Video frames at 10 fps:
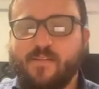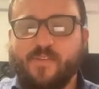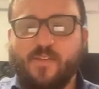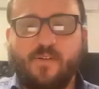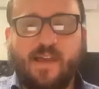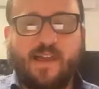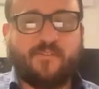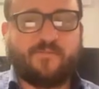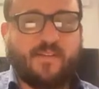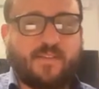if you don't
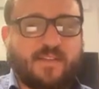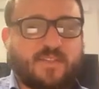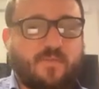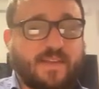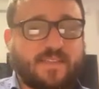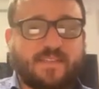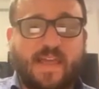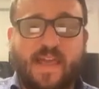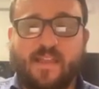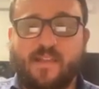have at least twice that,